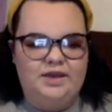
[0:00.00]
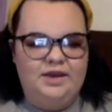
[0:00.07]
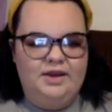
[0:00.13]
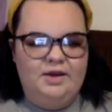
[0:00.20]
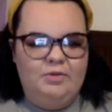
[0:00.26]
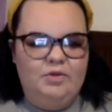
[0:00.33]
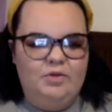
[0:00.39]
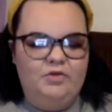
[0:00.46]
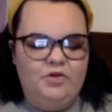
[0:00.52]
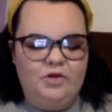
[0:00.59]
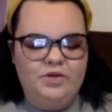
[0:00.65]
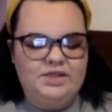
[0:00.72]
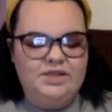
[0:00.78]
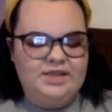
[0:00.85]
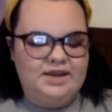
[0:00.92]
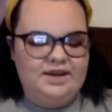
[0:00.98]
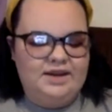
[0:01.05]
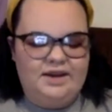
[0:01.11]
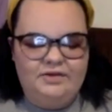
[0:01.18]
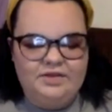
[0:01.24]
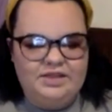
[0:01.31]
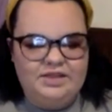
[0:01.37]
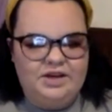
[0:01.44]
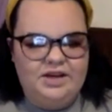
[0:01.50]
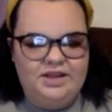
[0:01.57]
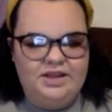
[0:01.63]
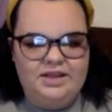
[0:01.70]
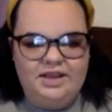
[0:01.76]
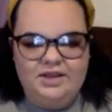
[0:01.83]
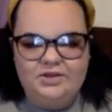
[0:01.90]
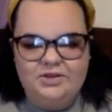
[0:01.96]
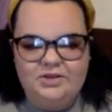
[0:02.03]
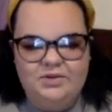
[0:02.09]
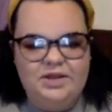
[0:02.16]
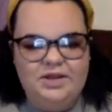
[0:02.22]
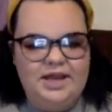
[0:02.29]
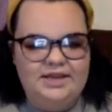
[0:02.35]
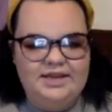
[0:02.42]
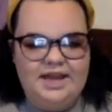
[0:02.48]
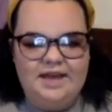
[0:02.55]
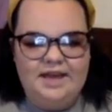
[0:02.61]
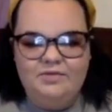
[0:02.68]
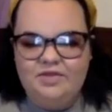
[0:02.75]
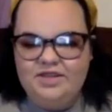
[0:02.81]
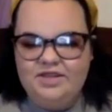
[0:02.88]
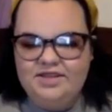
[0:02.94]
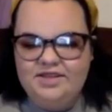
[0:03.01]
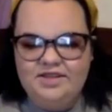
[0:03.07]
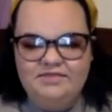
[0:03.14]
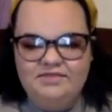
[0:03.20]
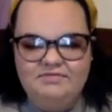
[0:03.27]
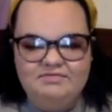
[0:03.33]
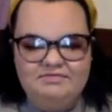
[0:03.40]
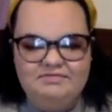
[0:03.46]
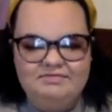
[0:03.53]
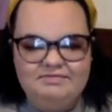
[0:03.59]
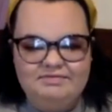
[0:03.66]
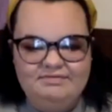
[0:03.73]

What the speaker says: But before we sign off, is there anything else you would like to add, Melissa?